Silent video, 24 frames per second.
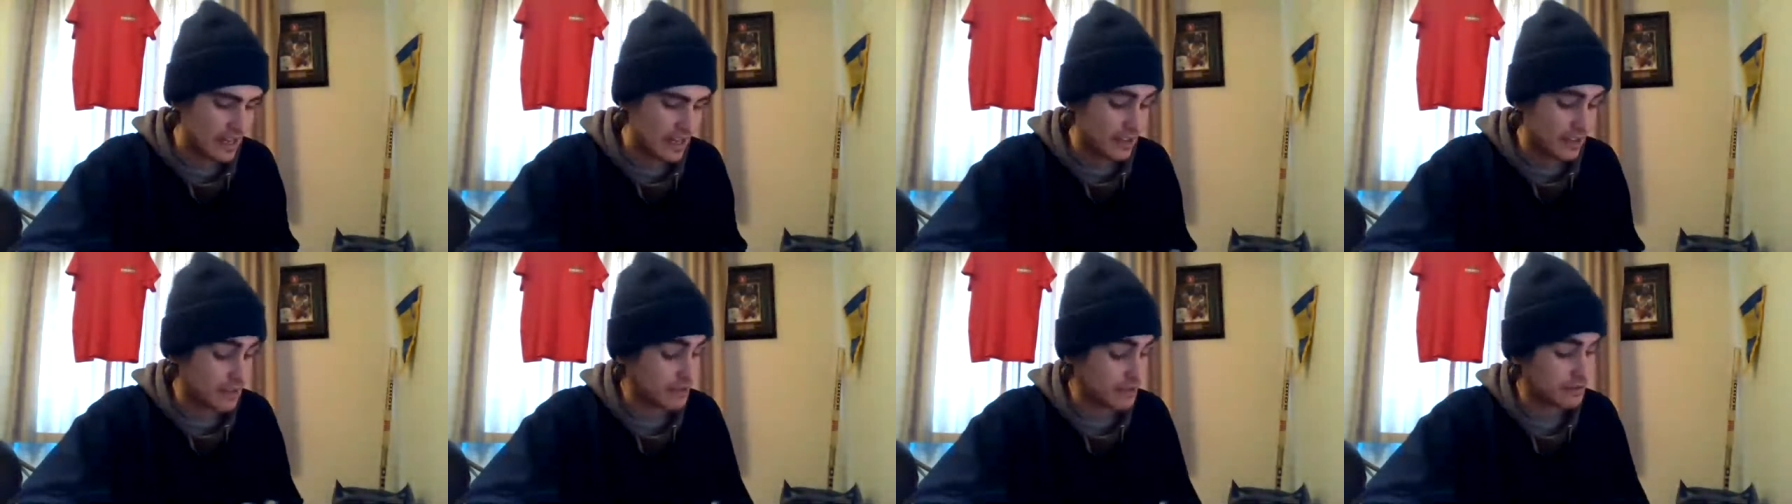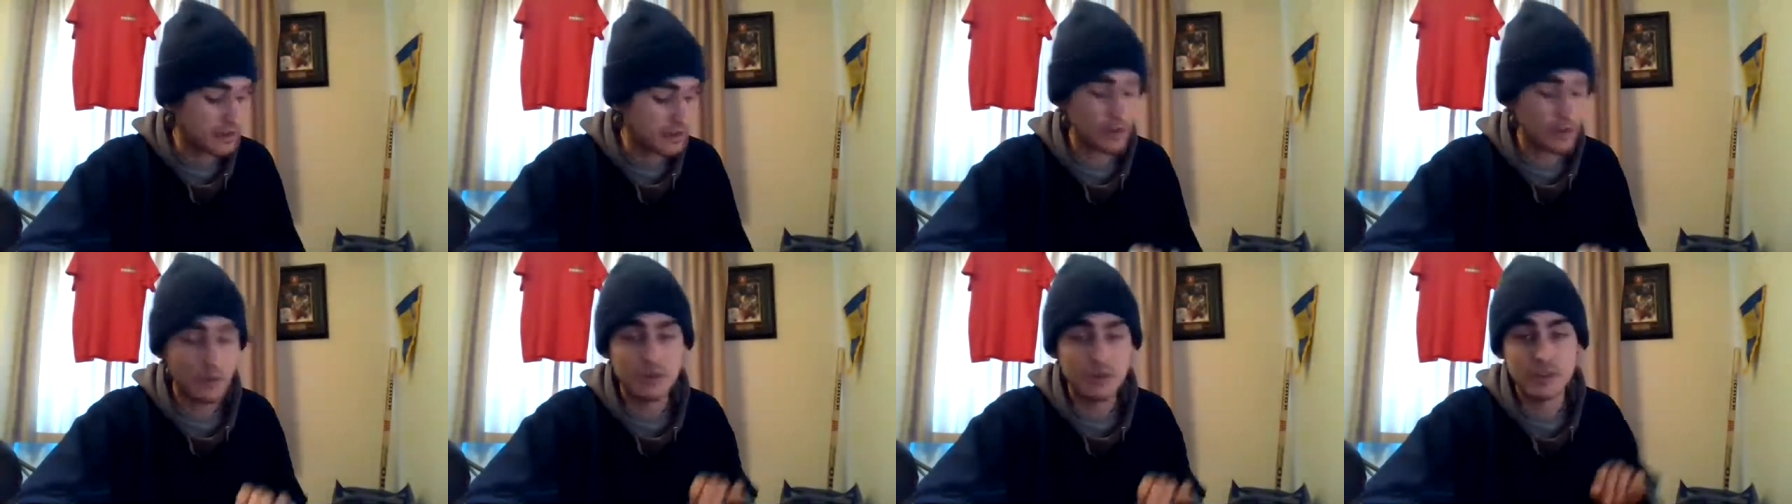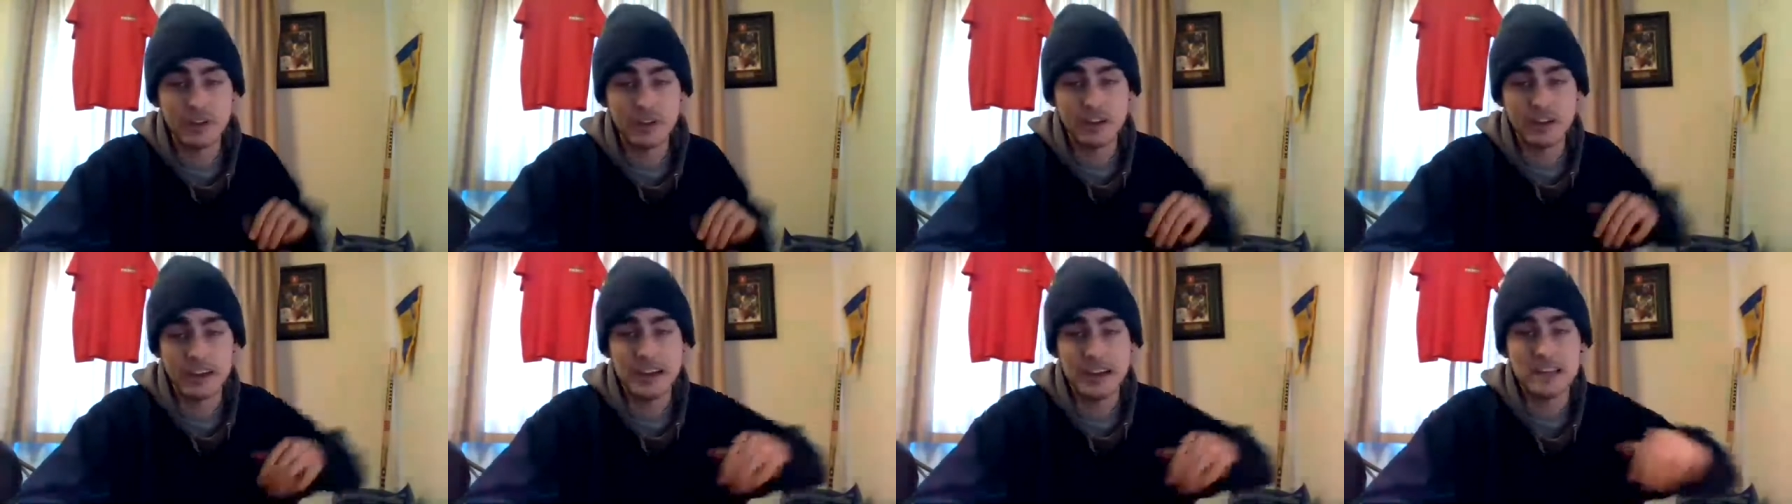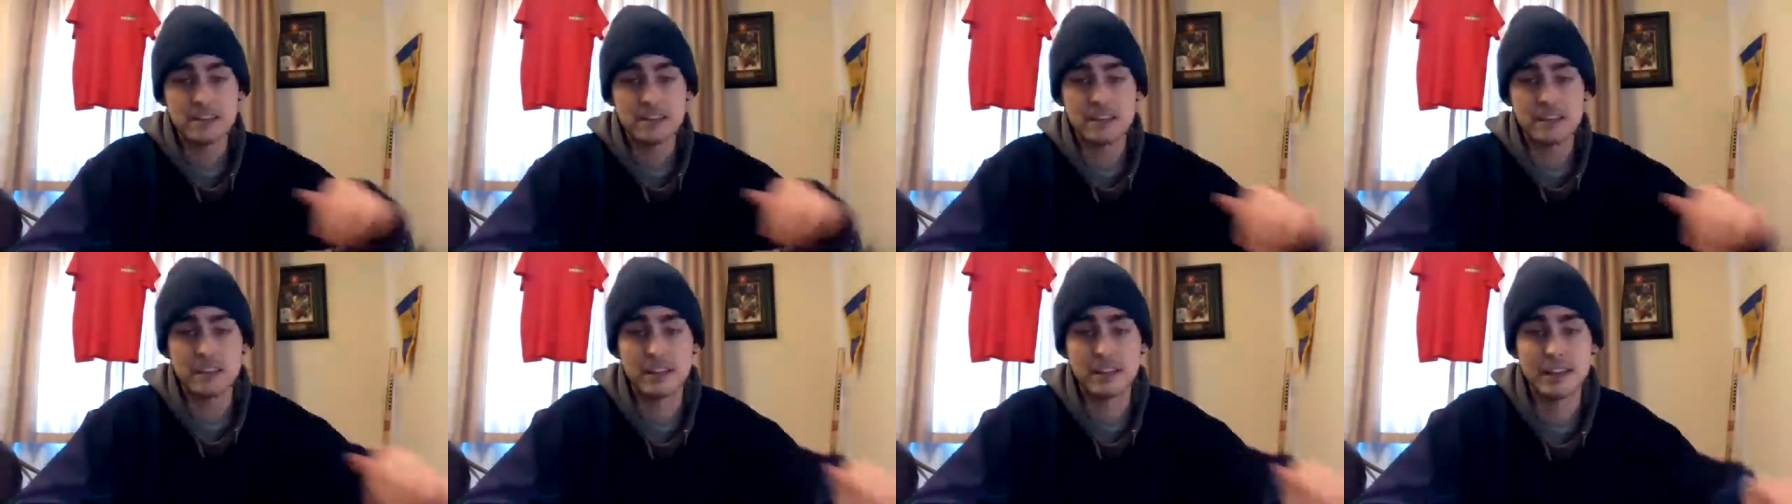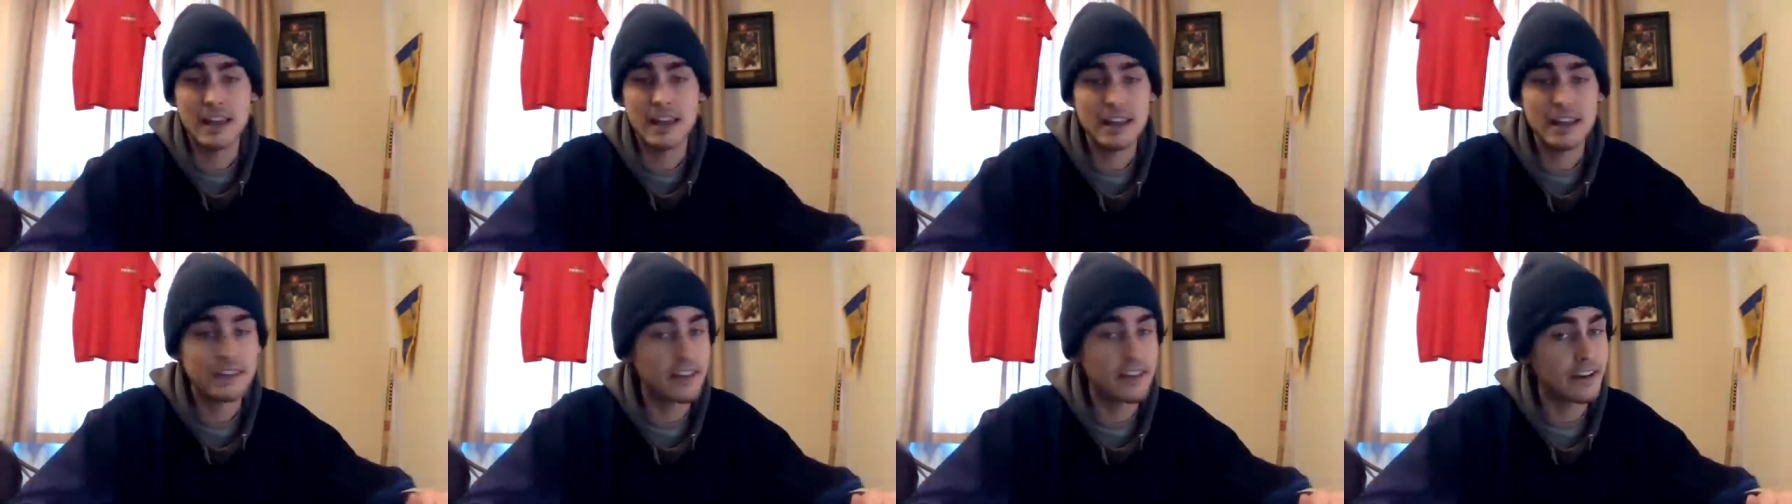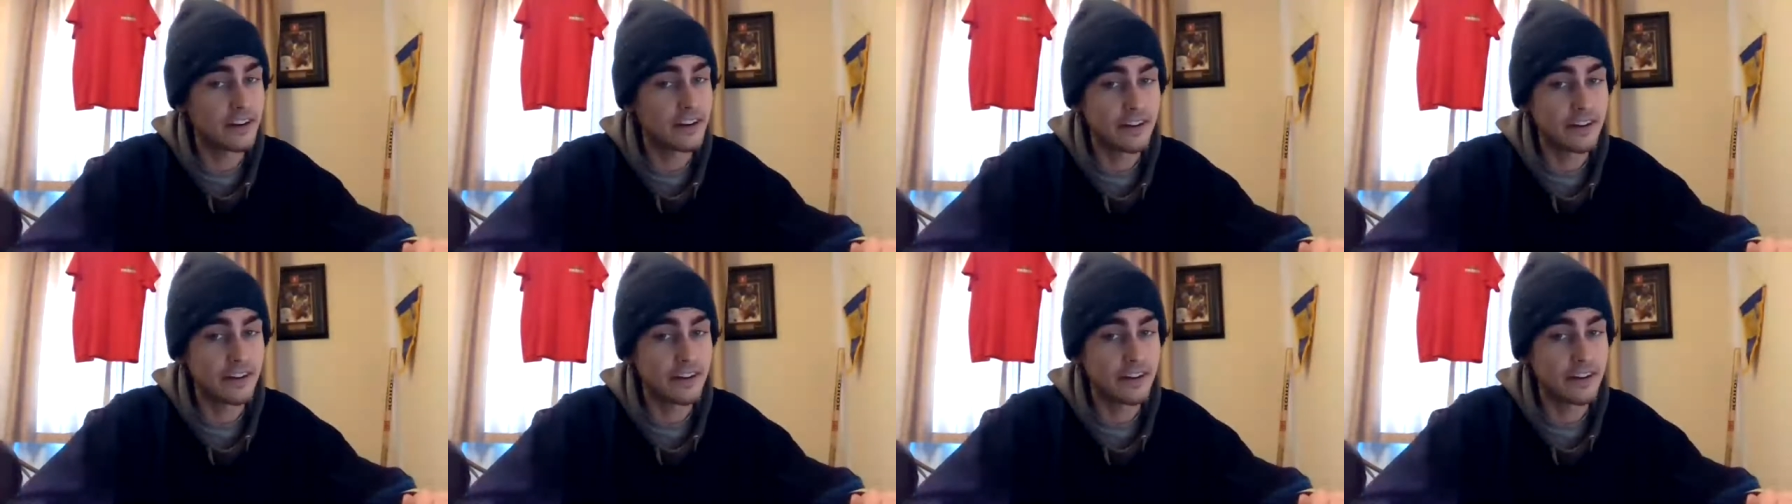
They're throwing their ace in the net here.